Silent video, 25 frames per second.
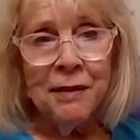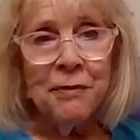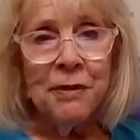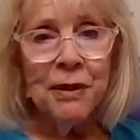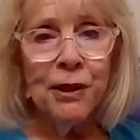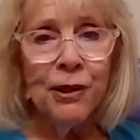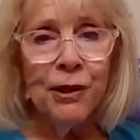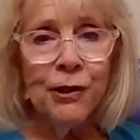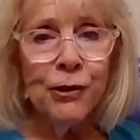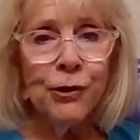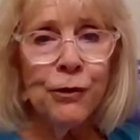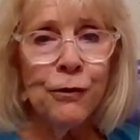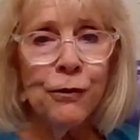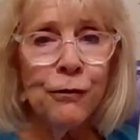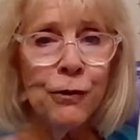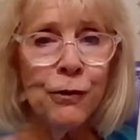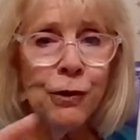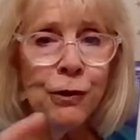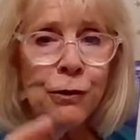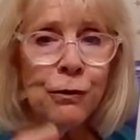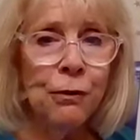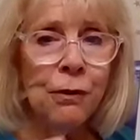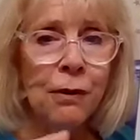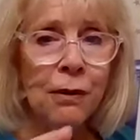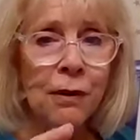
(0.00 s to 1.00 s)
Because if
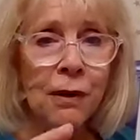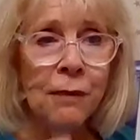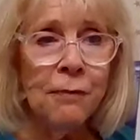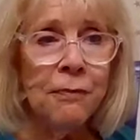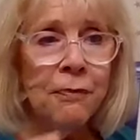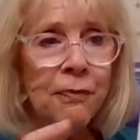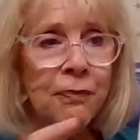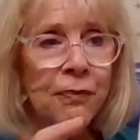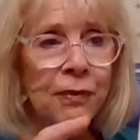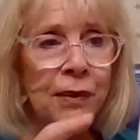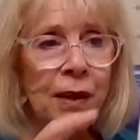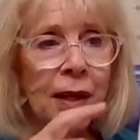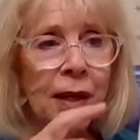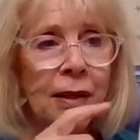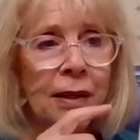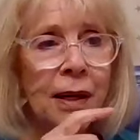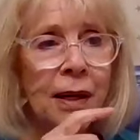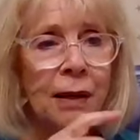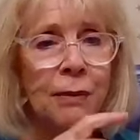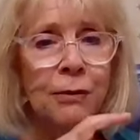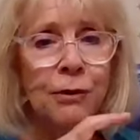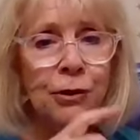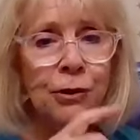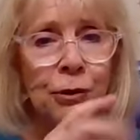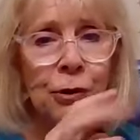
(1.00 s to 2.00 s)
you,
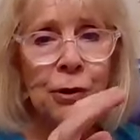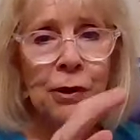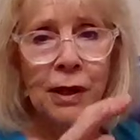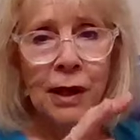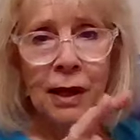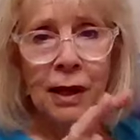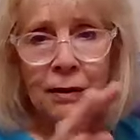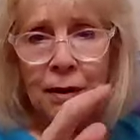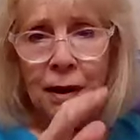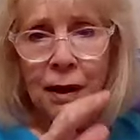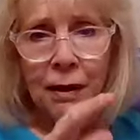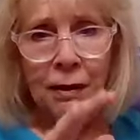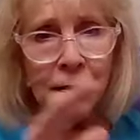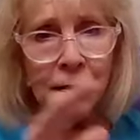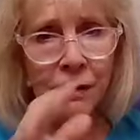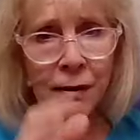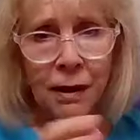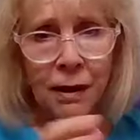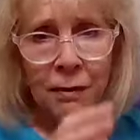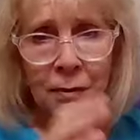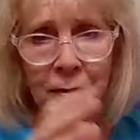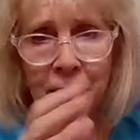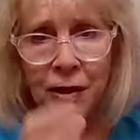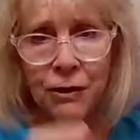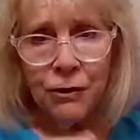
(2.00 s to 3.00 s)
I'm sure
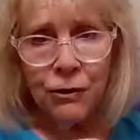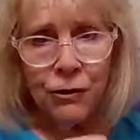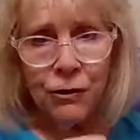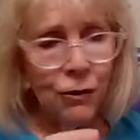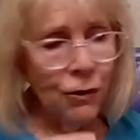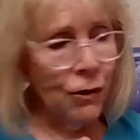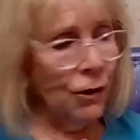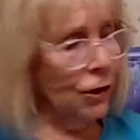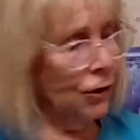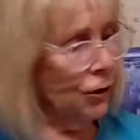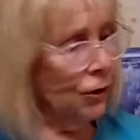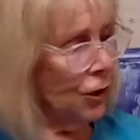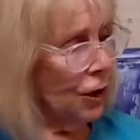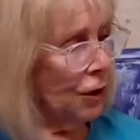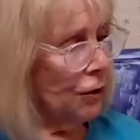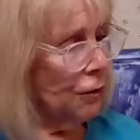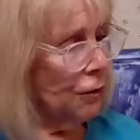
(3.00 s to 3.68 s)
I mentioned this